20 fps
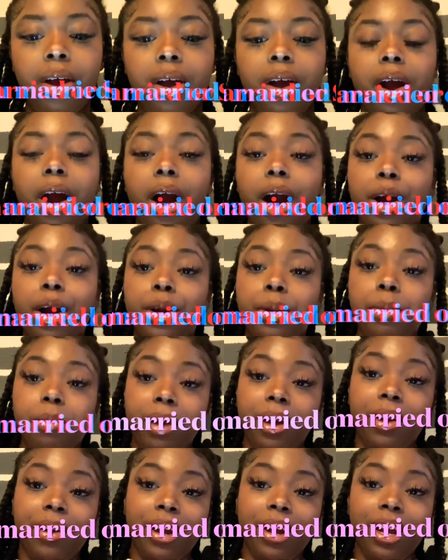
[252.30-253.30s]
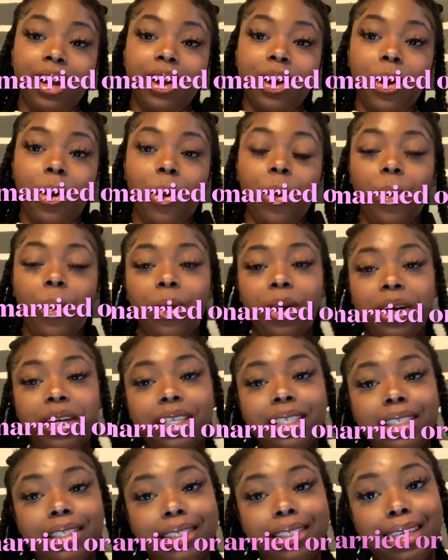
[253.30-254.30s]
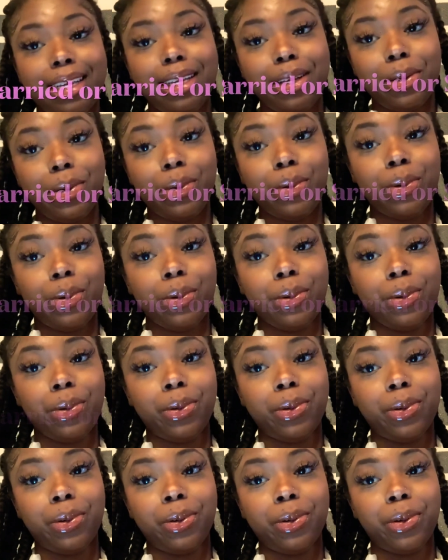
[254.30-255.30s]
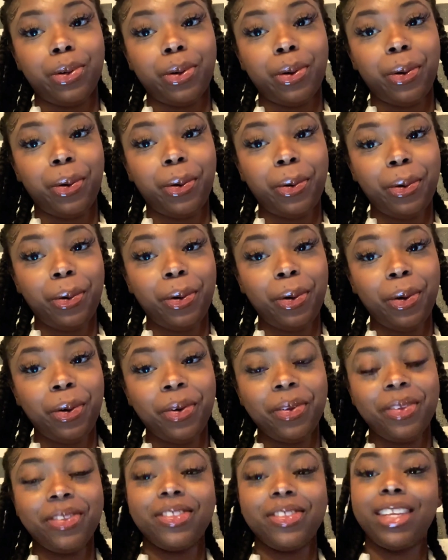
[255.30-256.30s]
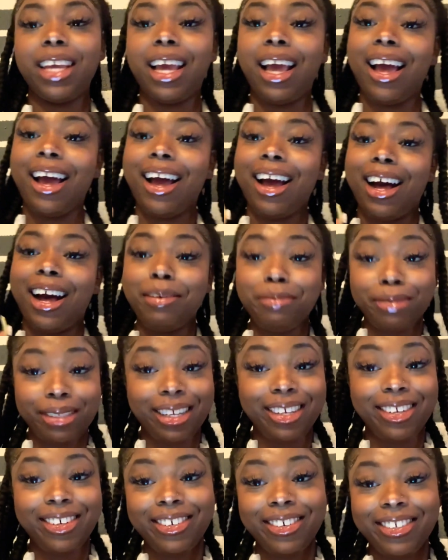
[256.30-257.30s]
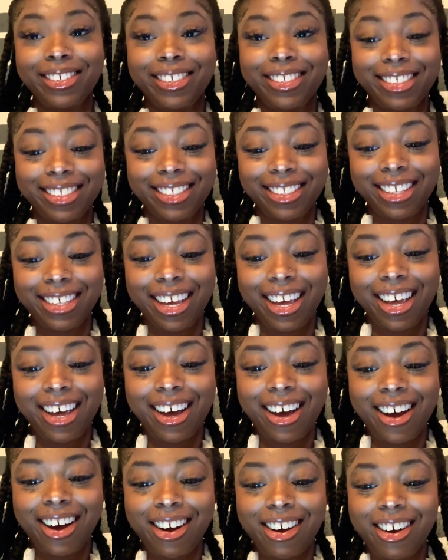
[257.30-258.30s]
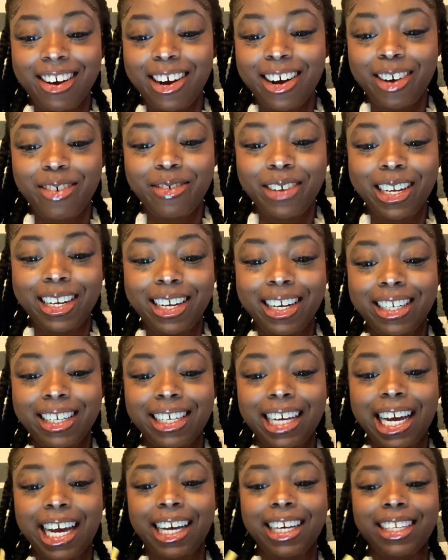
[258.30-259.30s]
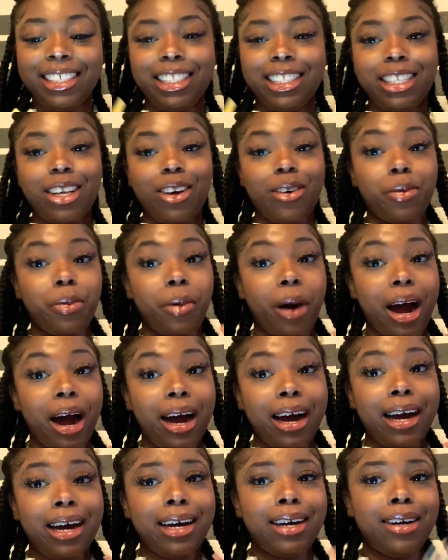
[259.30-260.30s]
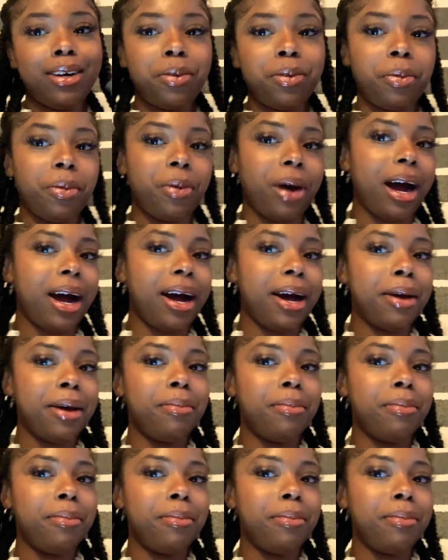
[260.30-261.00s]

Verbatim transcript: Are you married or single? Whew. I'm single. Um, and then it asks why. Why?